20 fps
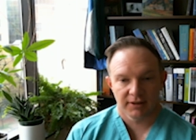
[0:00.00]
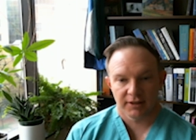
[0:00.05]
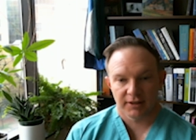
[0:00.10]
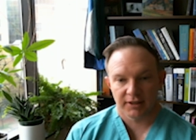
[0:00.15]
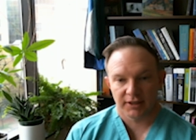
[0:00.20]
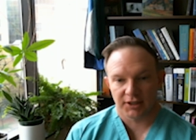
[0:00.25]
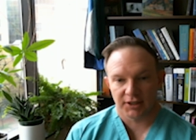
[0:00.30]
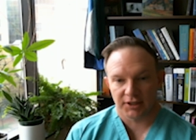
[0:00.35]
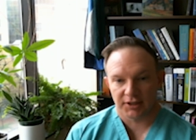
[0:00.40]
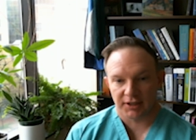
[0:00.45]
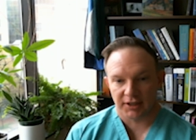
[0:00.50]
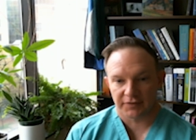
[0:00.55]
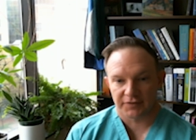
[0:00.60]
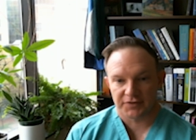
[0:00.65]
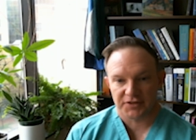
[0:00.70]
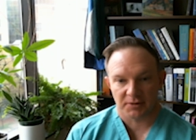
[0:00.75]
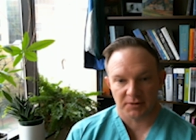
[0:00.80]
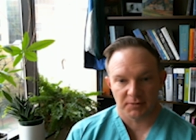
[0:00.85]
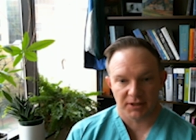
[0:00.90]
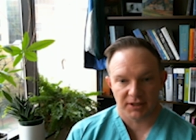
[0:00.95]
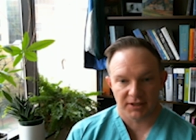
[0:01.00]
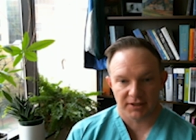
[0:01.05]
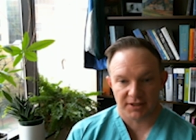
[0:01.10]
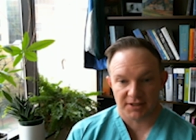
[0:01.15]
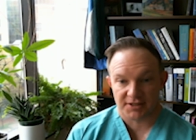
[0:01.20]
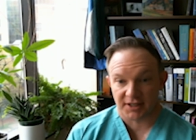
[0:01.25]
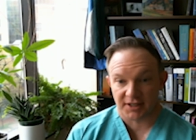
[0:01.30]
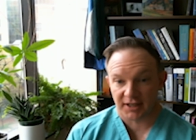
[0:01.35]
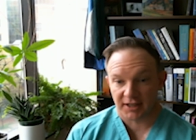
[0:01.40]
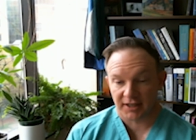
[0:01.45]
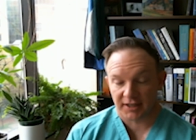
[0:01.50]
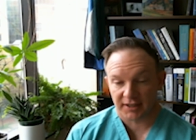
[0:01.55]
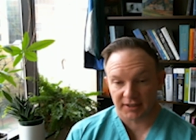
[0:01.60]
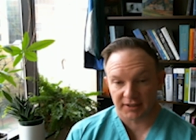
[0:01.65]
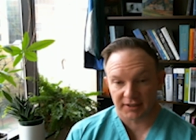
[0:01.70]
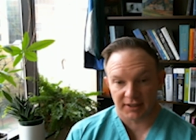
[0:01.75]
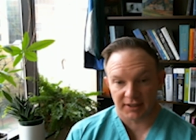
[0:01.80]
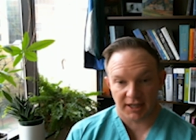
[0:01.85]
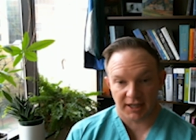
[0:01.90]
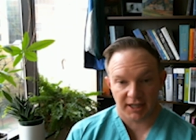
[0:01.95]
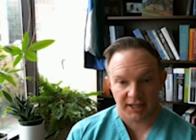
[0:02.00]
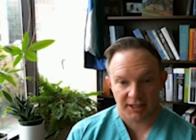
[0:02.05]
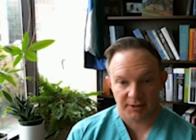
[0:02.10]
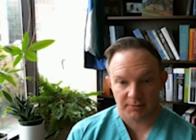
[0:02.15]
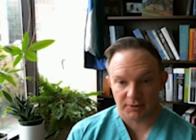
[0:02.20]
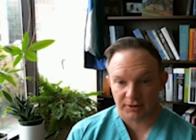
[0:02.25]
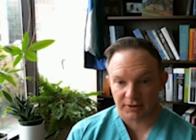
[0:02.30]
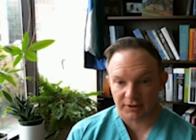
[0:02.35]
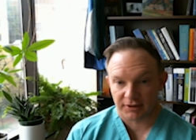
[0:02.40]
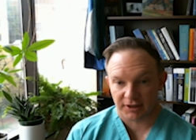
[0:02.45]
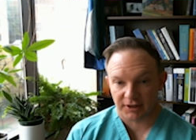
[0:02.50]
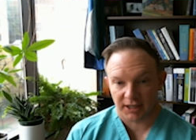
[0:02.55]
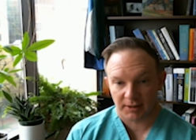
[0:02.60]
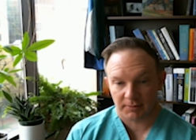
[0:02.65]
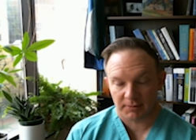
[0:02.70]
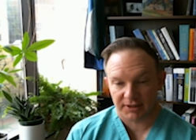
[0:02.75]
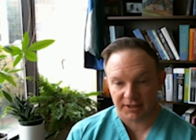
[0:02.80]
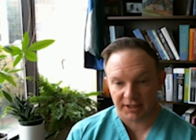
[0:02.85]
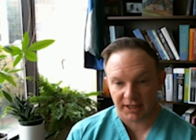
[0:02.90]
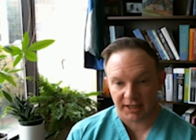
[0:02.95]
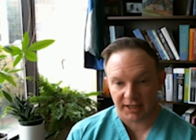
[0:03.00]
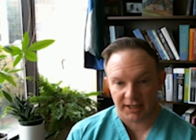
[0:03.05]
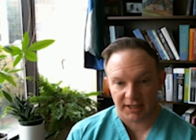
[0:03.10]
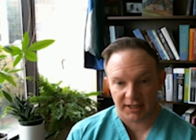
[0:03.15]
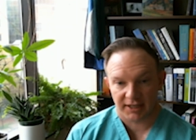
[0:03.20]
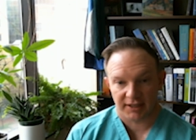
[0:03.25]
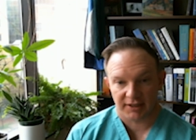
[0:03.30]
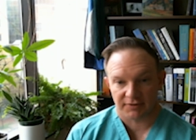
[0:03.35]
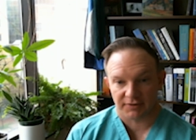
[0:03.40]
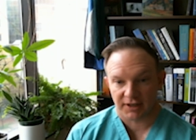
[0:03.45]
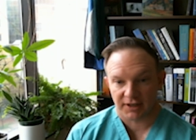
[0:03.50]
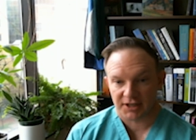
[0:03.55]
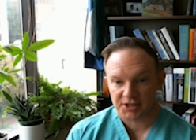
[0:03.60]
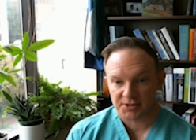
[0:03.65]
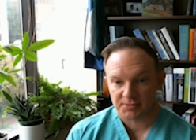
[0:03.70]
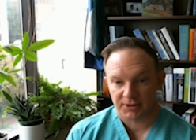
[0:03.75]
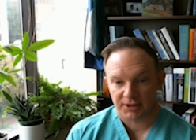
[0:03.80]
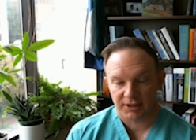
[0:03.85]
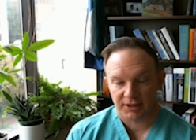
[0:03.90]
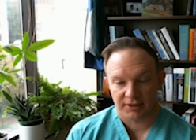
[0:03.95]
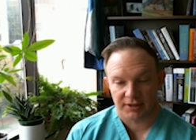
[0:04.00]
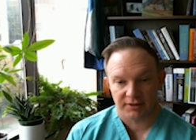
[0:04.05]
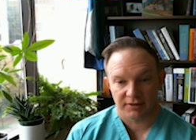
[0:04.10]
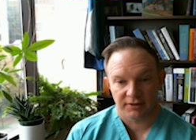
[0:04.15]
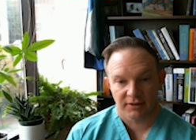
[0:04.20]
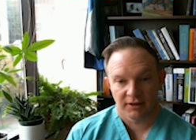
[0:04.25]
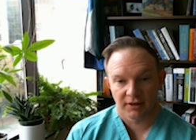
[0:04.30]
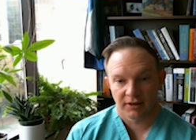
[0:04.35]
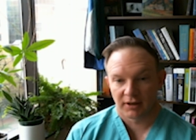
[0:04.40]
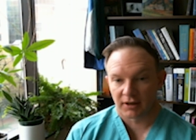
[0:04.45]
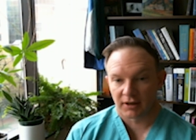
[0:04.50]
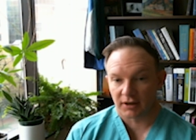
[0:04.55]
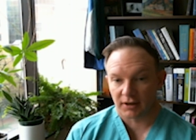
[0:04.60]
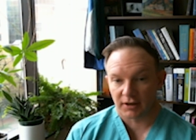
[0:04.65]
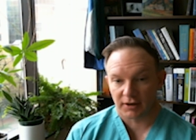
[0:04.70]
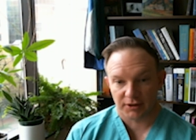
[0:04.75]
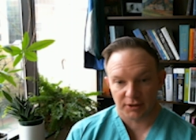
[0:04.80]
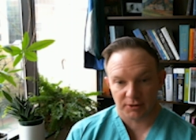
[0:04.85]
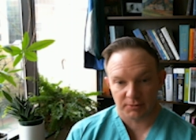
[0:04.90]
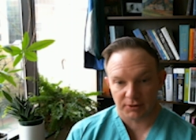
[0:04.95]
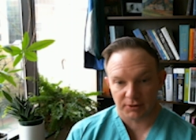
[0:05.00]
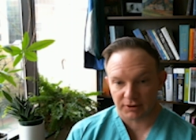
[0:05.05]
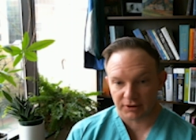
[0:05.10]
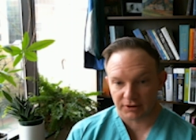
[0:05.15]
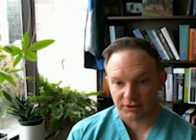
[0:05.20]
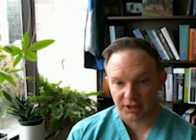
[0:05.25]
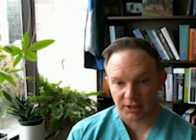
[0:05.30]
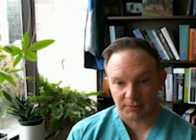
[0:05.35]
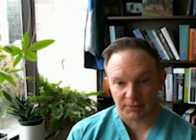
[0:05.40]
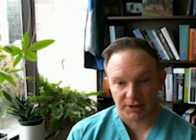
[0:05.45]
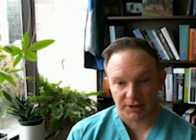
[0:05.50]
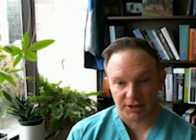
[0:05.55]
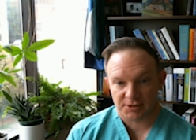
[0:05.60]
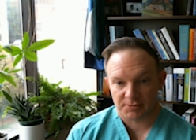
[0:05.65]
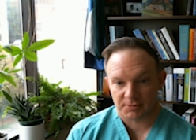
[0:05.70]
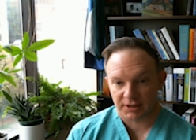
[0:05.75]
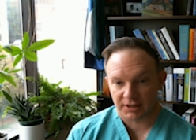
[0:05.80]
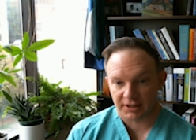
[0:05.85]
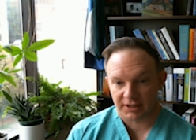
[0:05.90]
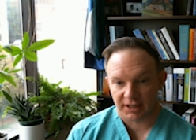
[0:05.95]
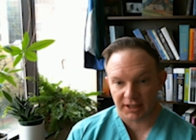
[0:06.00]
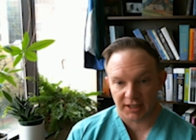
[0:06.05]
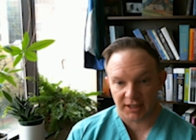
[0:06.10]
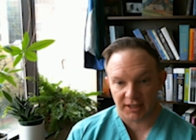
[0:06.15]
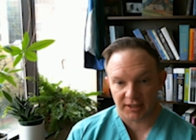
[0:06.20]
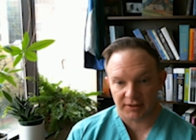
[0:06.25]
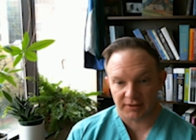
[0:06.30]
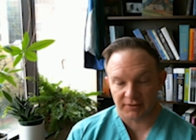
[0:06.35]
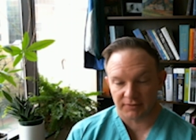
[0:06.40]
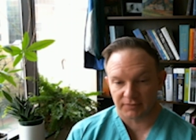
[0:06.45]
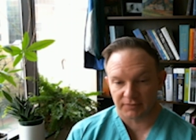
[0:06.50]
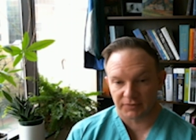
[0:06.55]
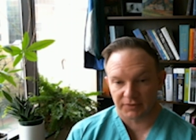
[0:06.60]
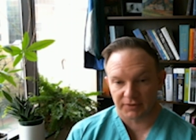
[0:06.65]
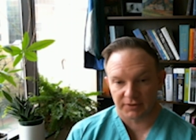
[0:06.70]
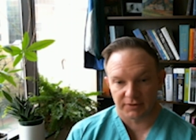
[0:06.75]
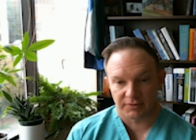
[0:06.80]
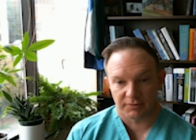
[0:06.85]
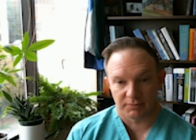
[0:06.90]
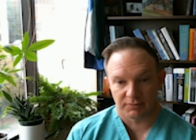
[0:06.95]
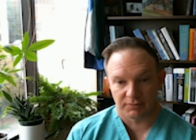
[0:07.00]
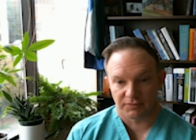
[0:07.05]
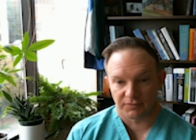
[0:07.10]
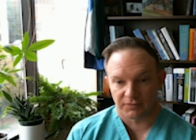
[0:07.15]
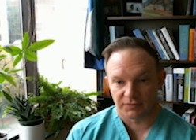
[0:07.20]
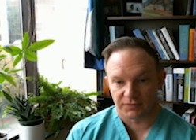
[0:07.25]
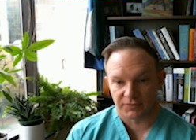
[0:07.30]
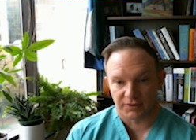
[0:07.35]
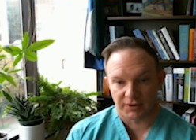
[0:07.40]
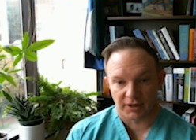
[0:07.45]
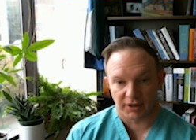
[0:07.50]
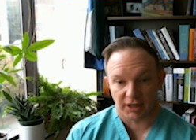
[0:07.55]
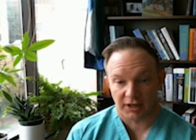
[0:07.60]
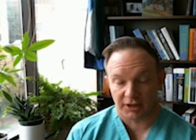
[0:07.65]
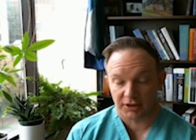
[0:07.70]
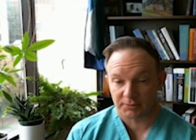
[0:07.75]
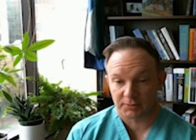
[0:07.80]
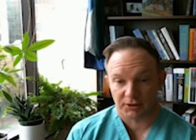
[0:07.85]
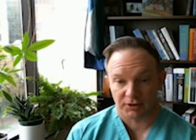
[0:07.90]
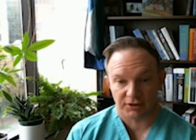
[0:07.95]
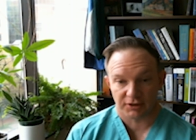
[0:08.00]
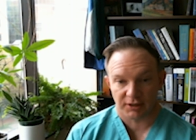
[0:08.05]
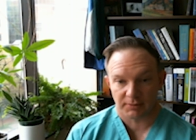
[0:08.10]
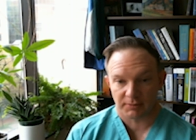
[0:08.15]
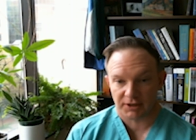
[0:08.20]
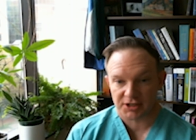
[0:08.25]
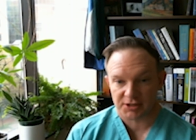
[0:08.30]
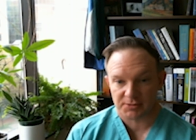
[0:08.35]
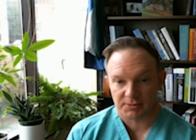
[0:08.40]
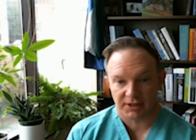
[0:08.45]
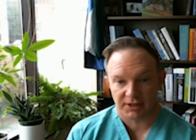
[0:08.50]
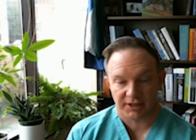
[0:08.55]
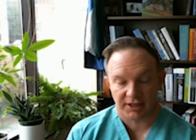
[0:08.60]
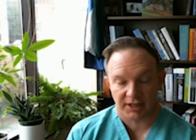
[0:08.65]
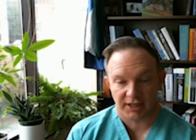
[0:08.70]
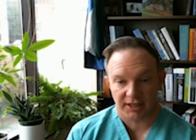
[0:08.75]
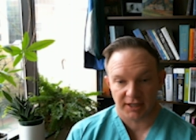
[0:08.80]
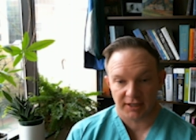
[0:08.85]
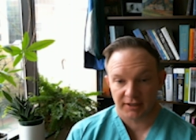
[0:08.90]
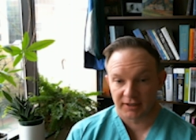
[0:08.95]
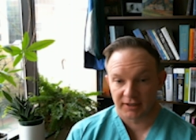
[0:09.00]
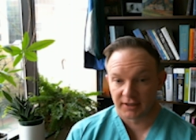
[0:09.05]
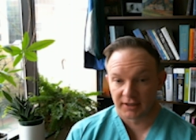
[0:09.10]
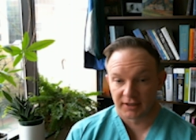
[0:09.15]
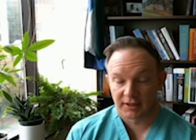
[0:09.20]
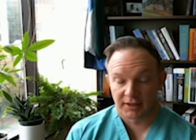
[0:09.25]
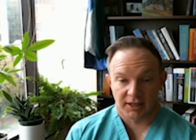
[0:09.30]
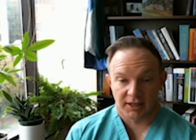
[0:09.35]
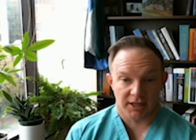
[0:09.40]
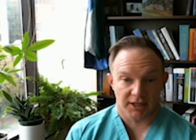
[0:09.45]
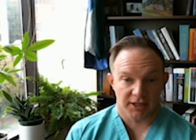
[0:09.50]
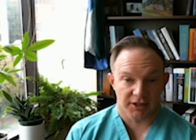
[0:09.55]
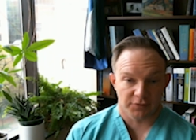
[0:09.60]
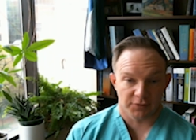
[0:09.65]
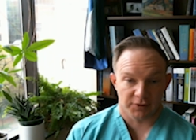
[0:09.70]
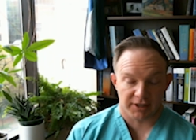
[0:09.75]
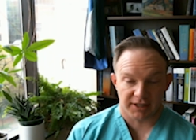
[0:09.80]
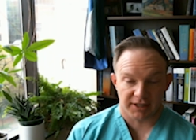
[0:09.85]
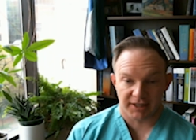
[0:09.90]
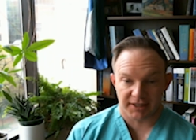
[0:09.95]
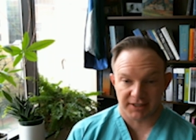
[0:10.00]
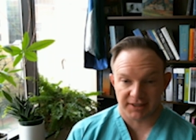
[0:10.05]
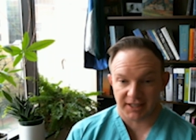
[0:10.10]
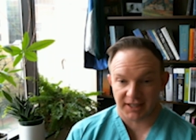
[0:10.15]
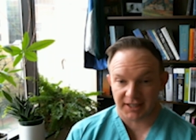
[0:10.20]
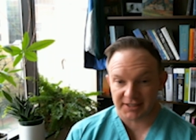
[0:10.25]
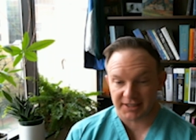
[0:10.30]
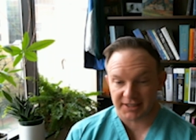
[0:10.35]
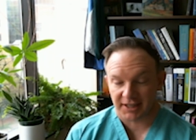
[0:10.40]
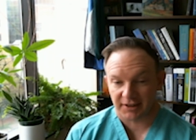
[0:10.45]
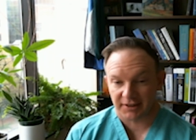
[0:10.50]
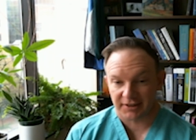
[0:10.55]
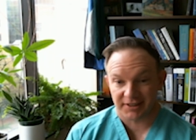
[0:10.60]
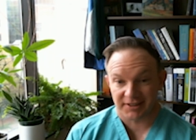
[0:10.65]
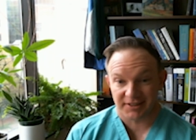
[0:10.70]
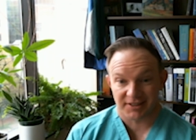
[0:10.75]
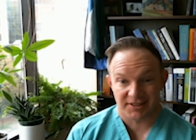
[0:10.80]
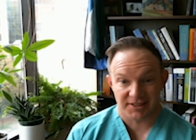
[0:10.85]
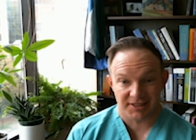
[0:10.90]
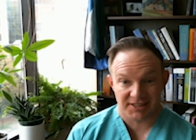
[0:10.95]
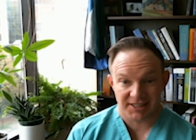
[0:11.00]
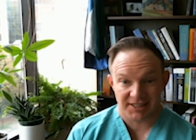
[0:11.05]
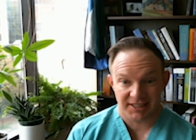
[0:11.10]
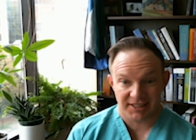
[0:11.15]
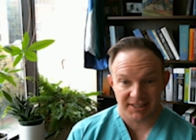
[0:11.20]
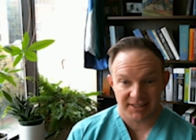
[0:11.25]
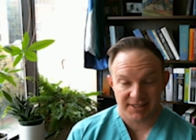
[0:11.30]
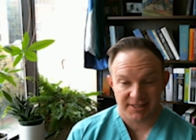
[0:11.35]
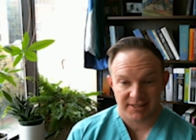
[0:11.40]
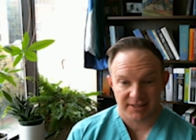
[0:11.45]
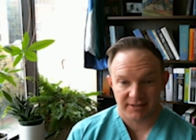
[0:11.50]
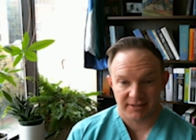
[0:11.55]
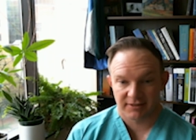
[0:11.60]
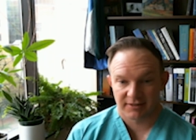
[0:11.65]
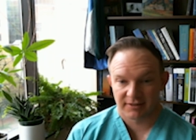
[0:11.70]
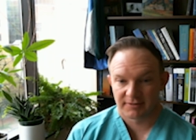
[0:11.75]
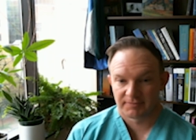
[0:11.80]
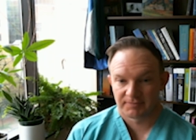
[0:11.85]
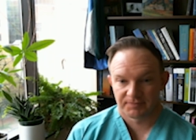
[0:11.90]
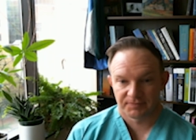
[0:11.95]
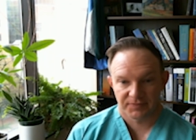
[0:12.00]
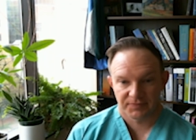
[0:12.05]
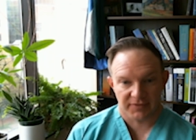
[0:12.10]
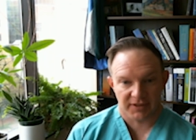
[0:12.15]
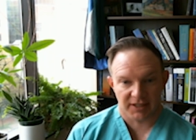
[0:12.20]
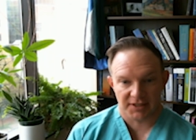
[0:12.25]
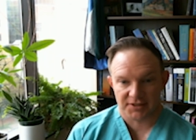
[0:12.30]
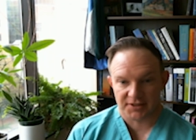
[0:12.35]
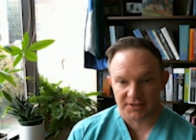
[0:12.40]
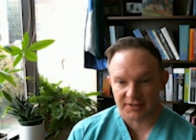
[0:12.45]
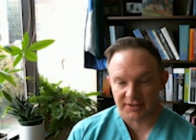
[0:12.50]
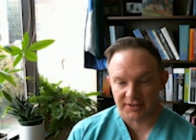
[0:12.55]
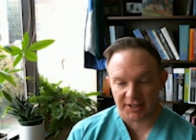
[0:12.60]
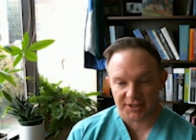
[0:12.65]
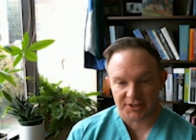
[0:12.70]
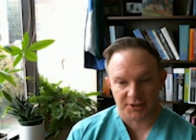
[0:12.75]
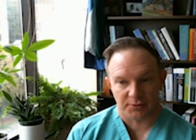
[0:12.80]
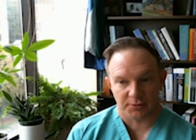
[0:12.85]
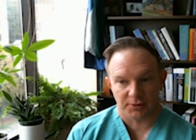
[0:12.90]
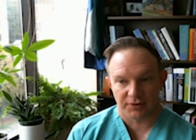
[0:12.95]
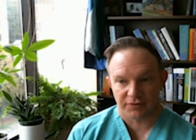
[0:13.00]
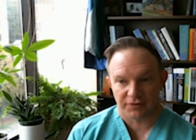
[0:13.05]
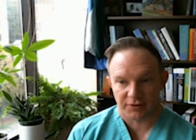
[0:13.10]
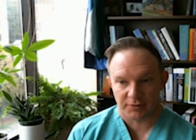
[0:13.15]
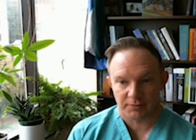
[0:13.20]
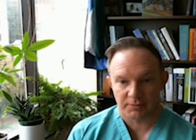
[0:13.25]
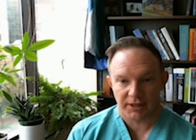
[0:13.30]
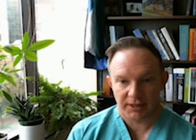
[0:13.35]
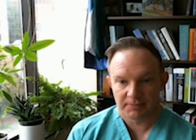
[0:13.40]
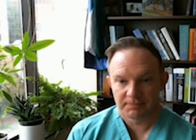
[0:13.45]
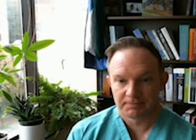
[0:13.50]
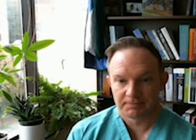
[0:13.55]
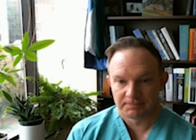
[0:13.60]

you have somebody that's on an 80 milligram a day regimen, 100 milligram regimen a day, 100 milligram regimen a day. And if we can get that down into the teens, that's a win for me.